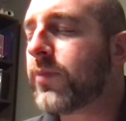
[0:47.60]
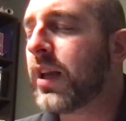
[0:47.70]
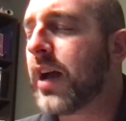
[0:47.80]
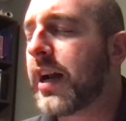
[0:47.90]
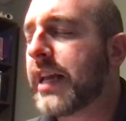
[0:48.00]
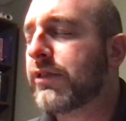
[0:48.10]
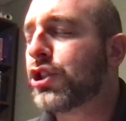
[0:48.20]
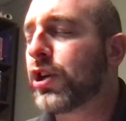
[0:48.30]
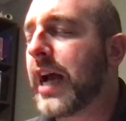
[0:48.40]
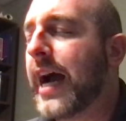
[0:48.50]
God, give us
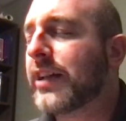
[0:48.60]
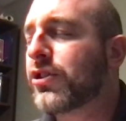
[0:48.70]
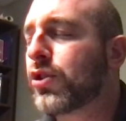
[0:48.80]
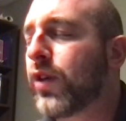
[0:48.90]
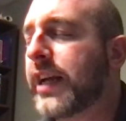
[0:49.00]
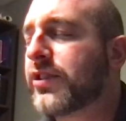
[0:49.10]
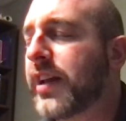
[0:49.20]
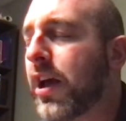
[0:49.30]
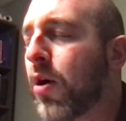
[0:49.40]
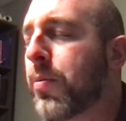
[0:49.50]
your guidance, grace, and
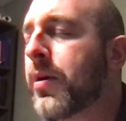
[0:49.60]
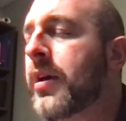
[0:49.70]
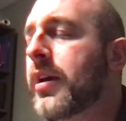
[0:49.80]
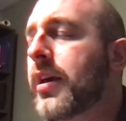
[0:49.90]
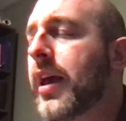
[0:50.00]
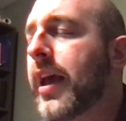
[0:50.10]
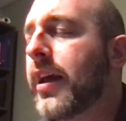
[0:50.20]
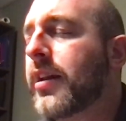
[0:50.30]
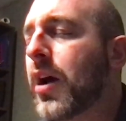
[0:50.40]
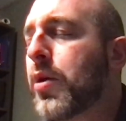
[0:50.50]
help.
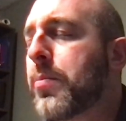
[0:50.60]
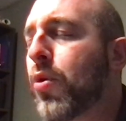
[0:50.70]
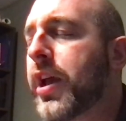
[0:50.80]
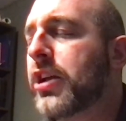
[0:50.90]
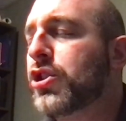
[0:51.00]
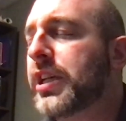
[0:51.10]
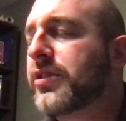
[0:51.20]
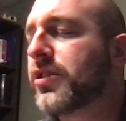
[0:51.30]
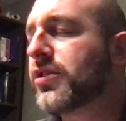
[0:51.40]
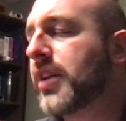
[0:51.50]
And uh, we pray in
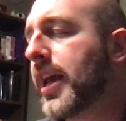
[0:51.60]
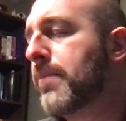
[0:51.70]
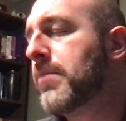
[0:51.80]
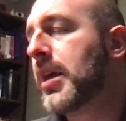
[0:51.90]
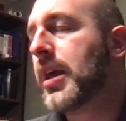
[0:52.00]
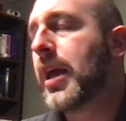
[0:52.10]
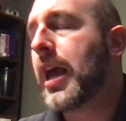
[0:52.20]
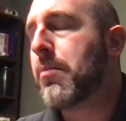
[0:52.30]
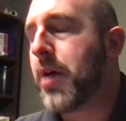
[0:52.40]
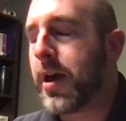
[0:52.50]
Jesus' name.
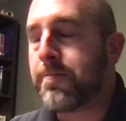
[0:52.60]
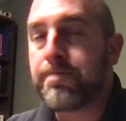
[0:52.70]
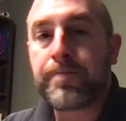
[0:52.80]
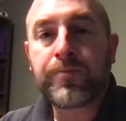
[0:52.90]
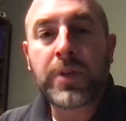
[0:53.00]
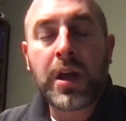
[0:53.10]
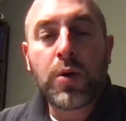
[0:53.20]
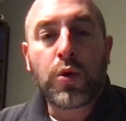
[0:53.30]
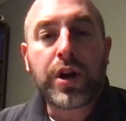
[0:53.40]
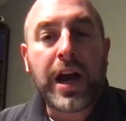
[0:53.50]
Amen.
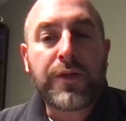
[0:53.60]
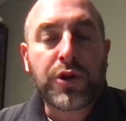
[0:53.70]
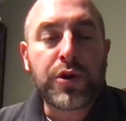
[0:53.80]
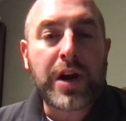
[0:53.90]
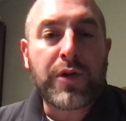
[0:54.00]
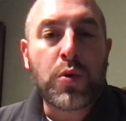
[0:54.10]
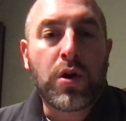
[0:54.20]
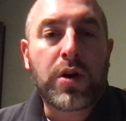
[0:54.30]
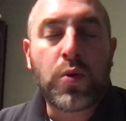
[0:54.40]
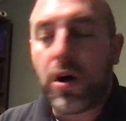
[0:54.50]
Well, good afternoon,
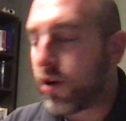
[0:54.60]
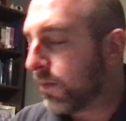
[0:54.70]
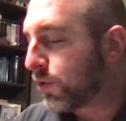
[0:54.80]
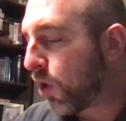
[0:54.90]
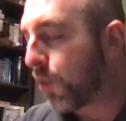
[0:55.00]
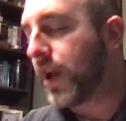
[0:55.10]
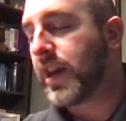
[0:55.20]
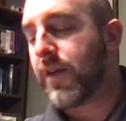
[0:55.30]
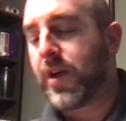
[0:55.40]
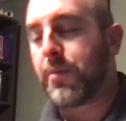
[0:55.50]
everyone. Welcome to our
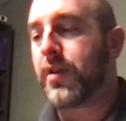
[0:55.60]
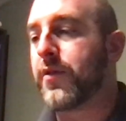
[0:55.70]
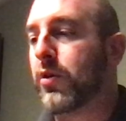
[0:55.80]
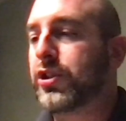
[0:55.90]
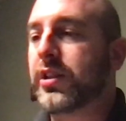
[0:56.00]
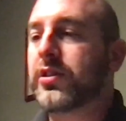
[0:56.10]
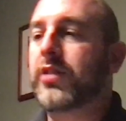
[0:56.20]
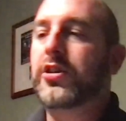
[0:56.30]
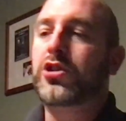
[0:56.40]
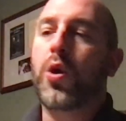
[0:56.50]
weekday family devotions.
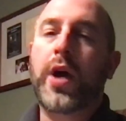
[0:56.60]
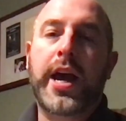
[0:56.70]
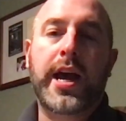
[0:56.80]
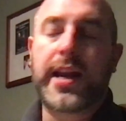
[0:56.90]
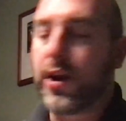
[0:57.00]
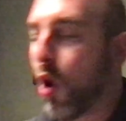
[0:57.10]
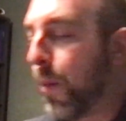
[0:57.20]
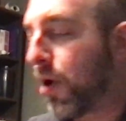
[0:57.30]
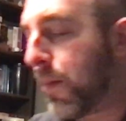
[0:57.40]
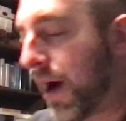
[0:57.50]
Let's go ahead and
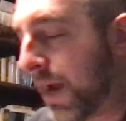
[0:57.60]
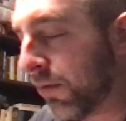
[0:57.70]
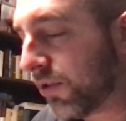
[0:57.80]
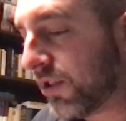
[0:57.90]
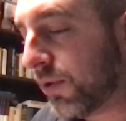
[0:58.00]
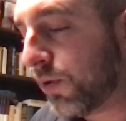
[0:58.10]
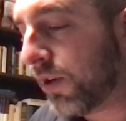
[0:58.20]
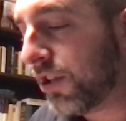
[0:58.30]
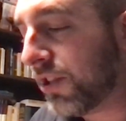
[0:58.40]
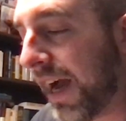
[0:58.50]
open our Bibles to
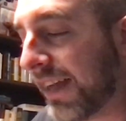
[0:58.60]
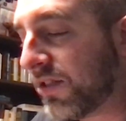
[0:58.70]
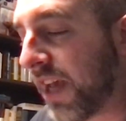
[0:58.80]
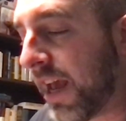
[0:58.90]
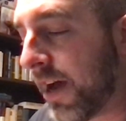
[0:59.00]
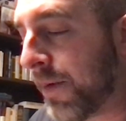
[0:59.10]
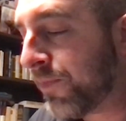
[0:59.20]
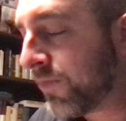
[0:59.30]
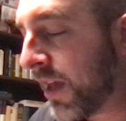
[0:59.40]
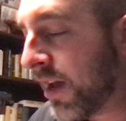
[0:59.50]
Isaiah
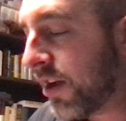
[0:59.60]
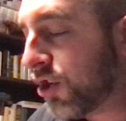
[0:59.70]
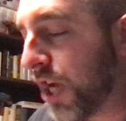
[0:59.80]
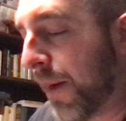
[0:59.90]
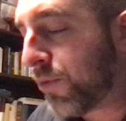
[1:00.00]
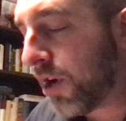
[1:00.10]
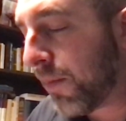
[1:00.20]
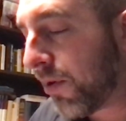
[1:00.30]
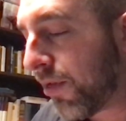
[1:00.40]
chapter number